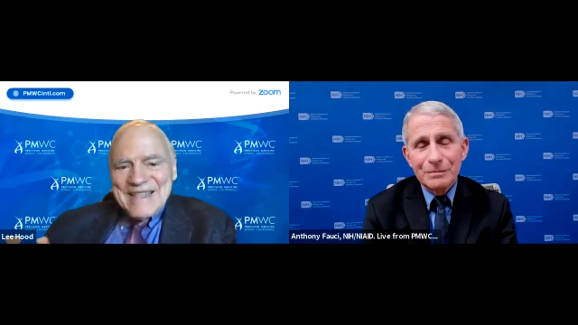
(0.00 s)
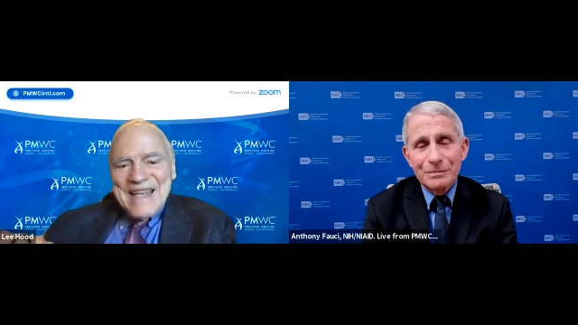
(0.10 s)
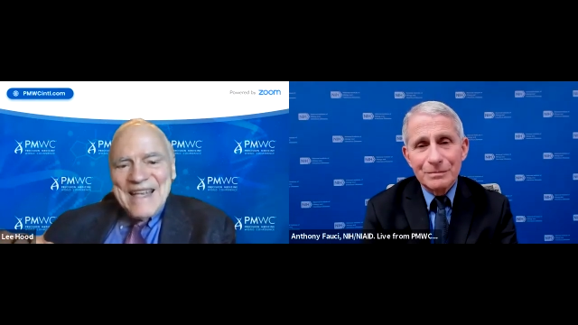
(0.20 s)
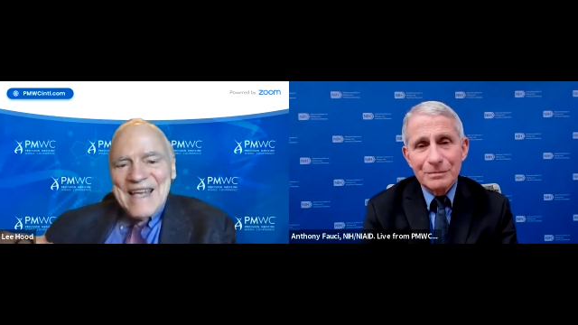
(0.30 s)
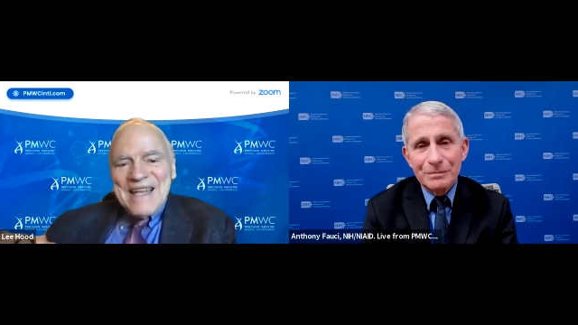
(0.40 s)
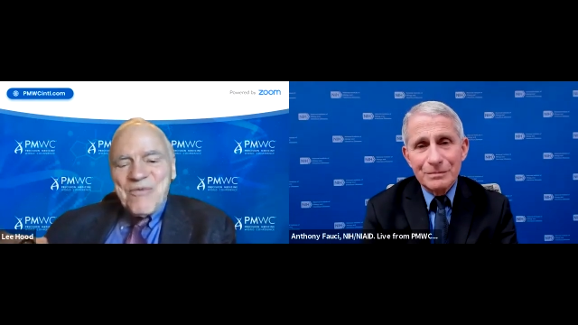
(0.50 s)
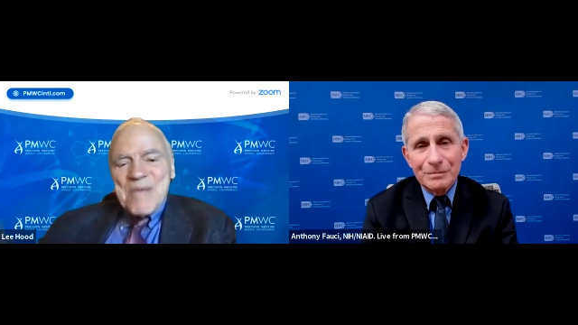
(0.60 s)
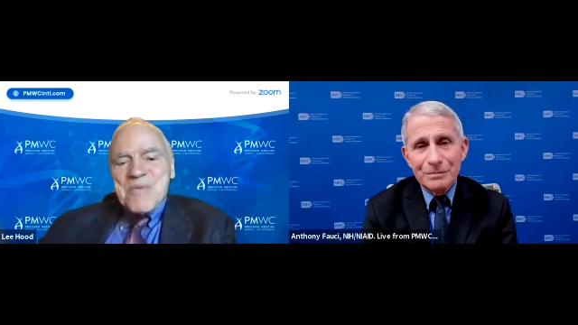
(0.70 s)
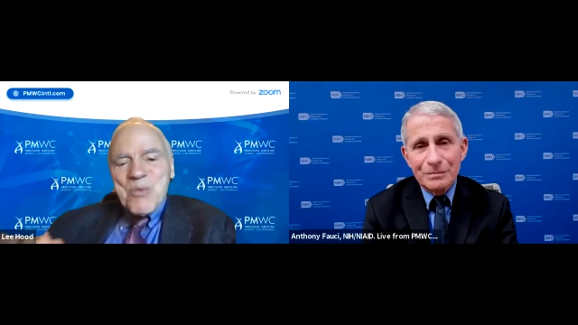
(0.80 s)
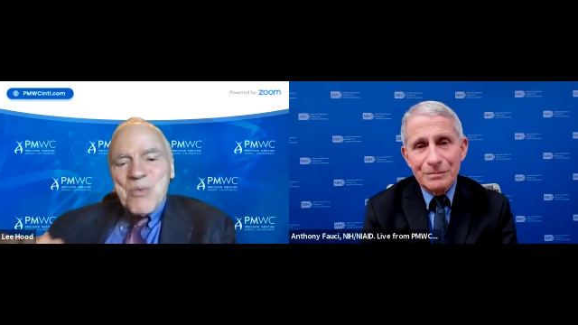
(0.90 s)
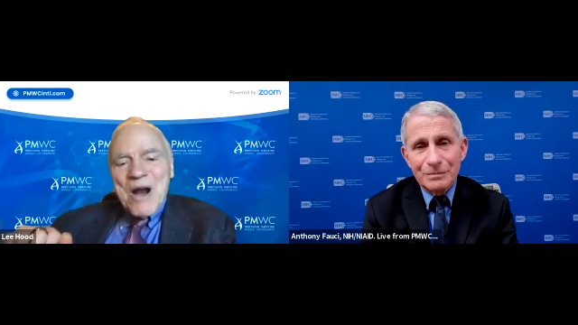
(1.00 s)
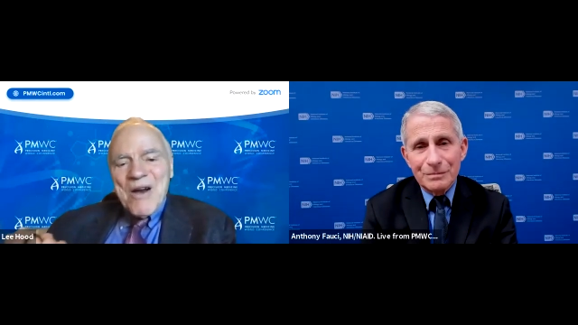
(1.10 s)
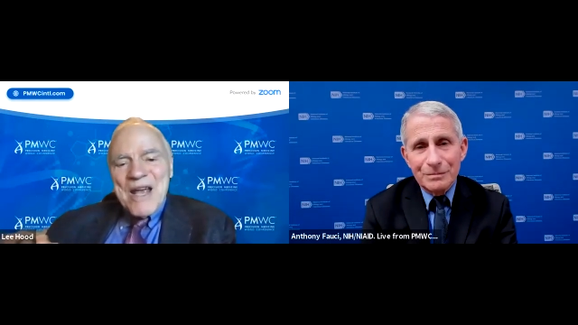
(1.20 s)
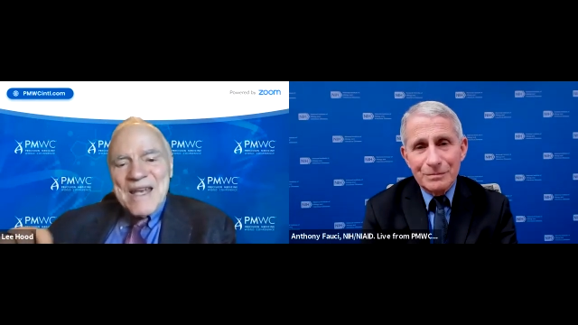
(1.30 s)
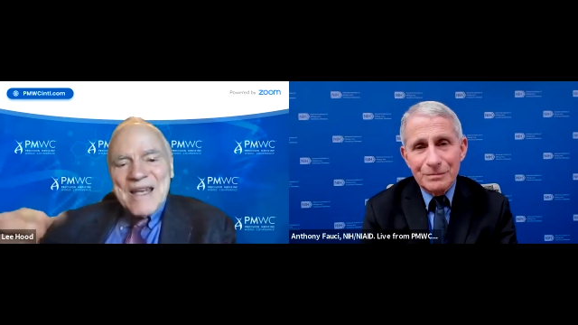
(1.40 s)
Speaker 1: in
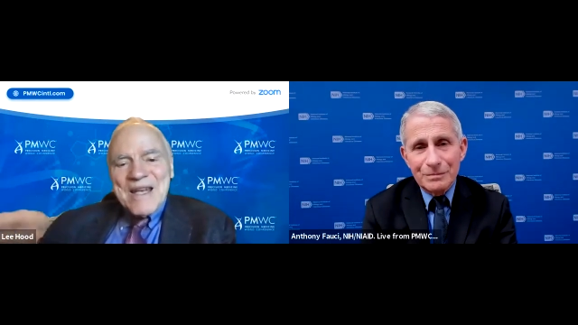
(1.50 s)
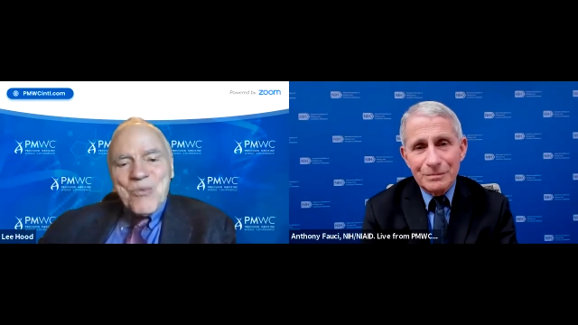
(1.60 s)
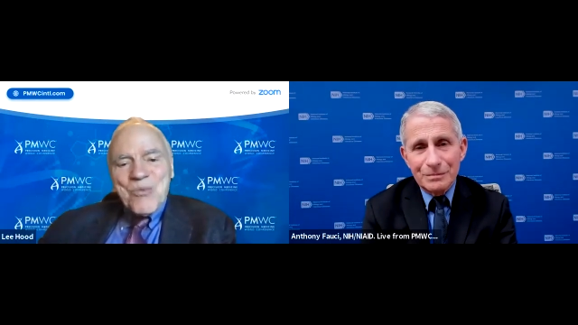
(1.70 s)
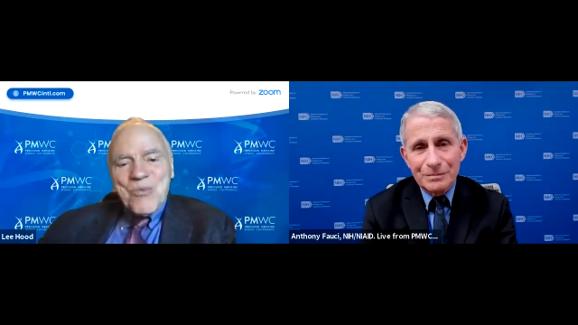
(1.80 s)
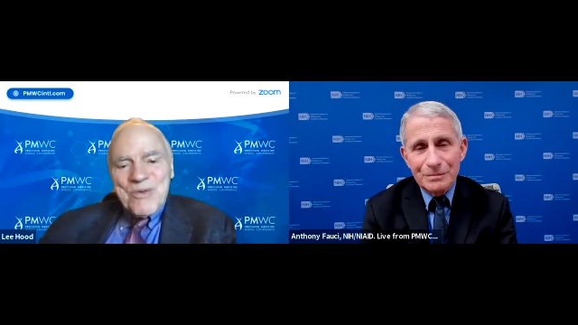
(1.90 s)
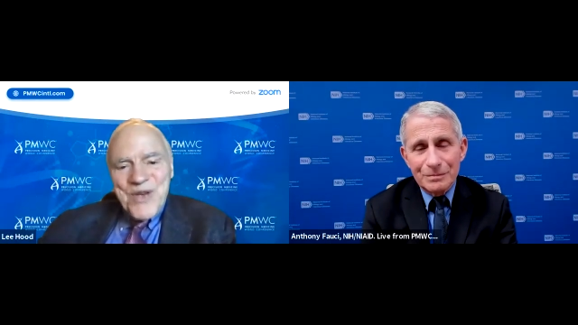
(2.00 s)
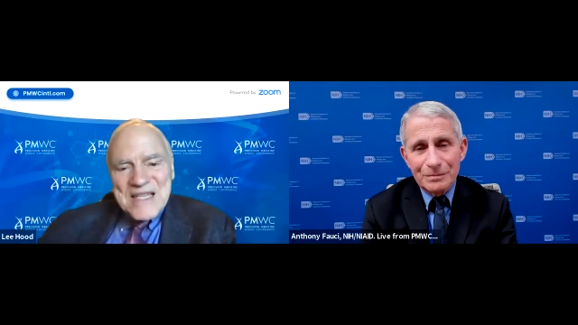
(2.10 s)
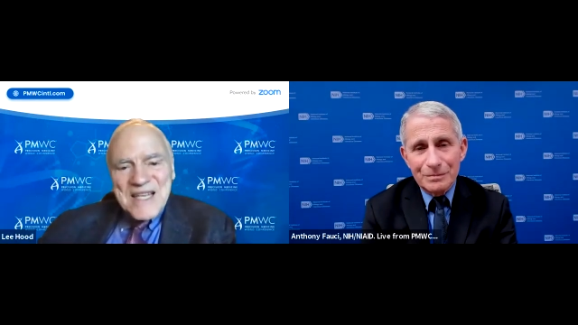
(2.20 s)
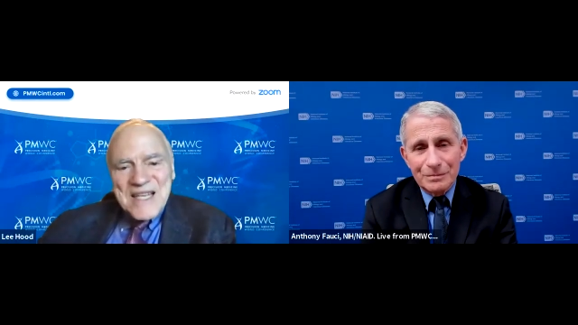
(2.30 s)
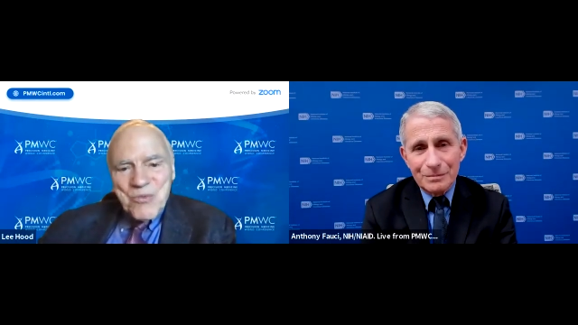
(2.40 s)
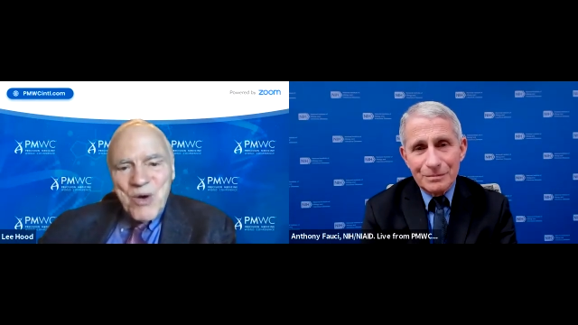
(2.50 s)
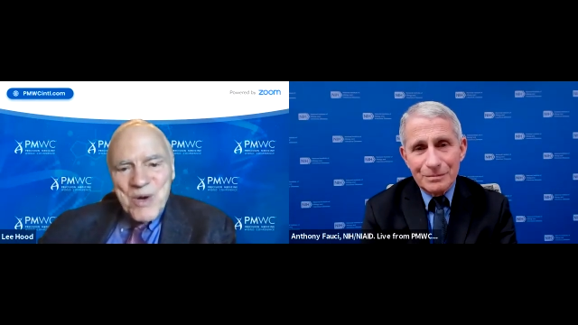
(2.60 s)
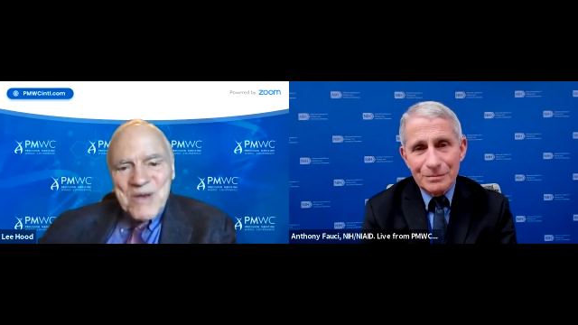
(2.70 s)
February and we're facing what we